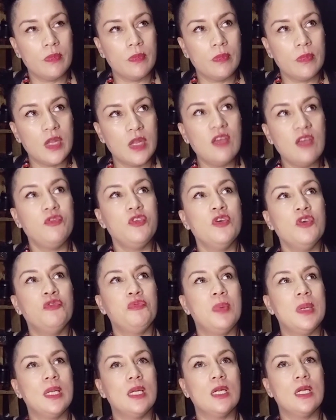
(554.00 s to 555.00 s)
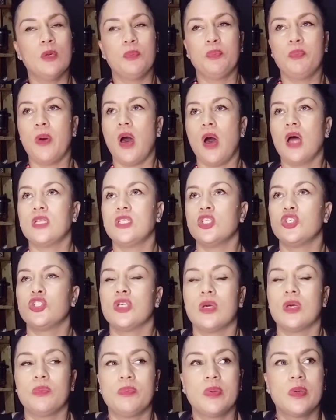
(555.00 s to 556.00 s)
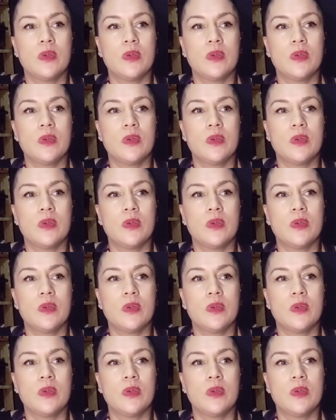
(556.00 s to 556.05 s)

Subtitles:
if you've been in a partnership